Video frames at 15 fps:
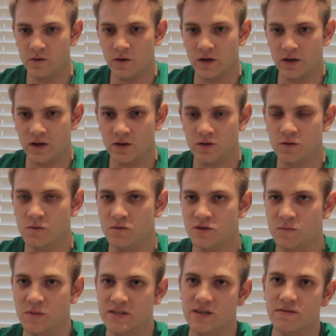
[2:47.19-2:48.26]
you can do
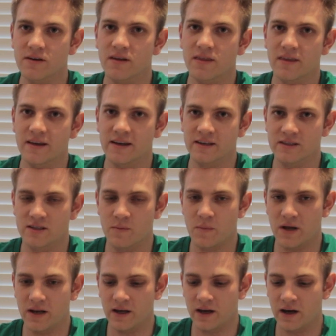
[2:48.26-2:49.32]
specific things
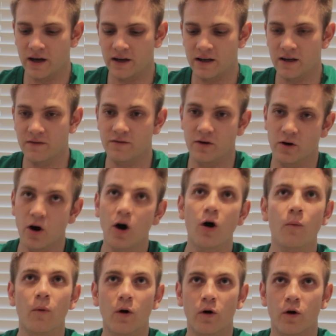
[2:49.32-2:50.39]
depending on if you're
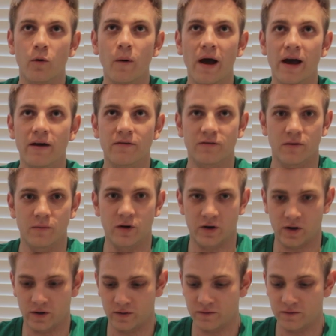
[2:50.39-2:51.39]
home or away from your